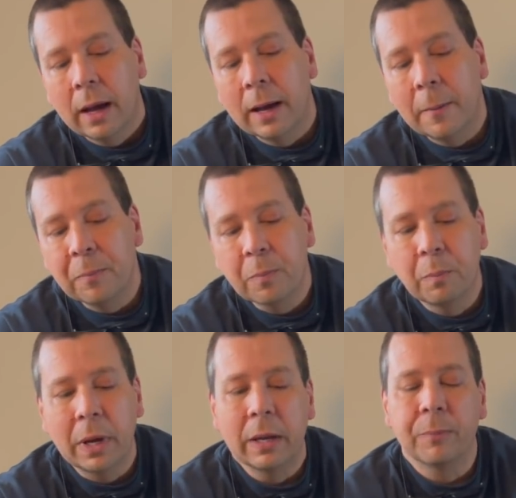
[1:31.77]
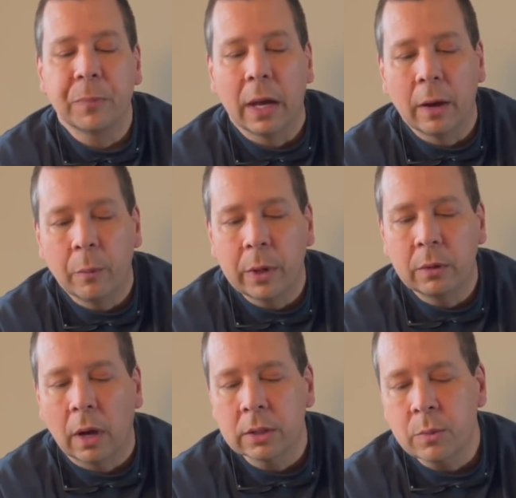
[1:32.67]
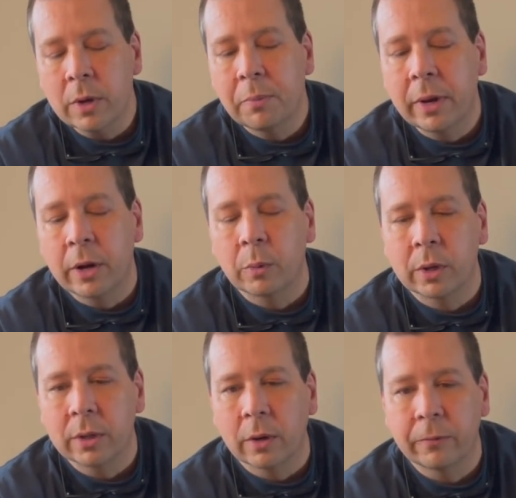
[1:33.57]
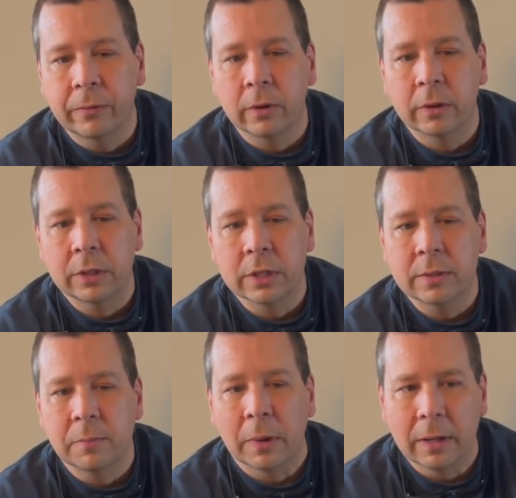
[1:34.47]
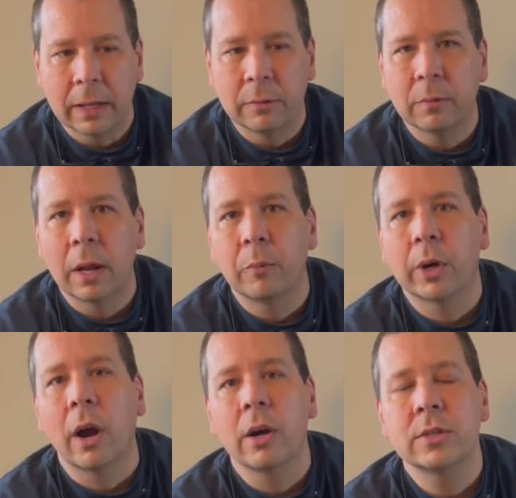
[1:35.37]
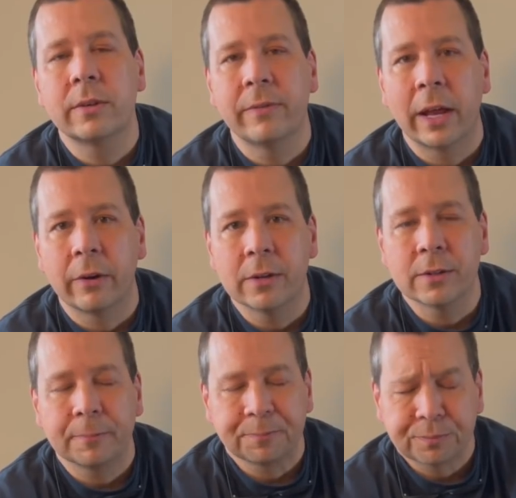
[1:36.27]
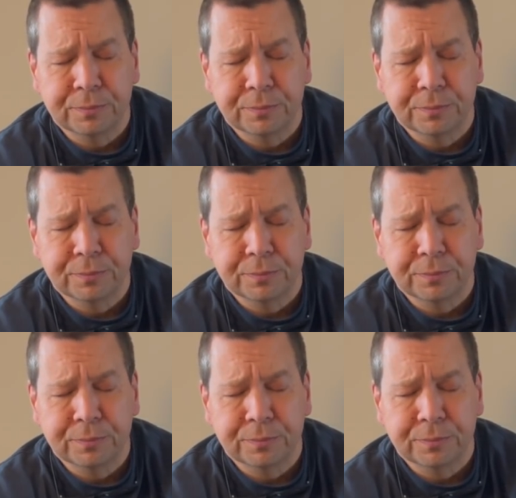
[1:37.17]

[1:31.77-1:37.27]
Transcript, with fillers: But we also want to put in a word, though, for just in regards to veterans,